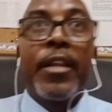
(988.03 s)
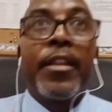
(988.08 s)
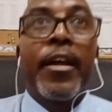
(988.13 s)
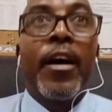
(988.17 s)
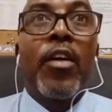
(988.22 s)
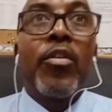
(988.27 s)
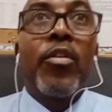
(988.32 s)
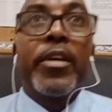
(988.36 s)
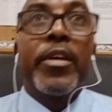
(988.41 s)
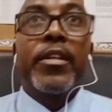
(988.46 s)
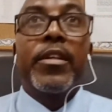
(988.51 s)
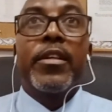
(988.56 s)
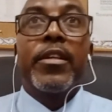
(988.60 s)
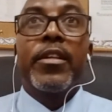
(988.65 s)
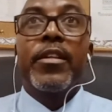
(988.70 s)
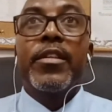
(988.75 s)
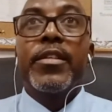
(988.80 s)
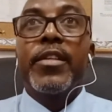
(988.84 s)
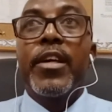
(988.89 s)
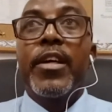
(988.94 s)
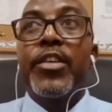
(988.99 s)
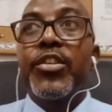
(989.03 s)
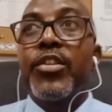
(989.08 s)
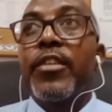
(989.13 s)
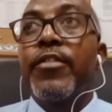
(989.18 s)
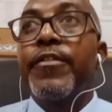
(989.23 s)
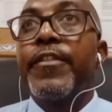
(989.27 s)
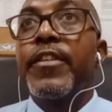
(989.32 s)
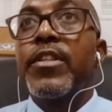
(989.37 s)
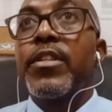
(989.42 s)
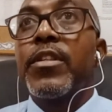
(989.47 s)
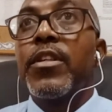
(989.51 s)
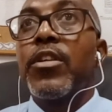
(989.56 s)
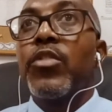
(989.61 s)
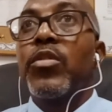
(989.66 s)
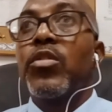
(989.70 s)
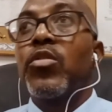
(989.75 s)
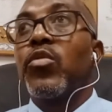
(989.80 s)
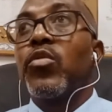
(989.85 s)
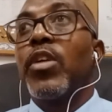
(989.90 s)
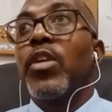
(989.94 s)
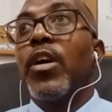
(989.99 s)
Now in the session, the first
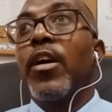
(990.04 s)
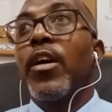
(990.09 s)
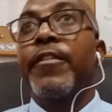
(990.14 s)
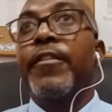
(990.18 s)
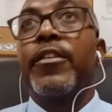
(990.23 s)
thing you do,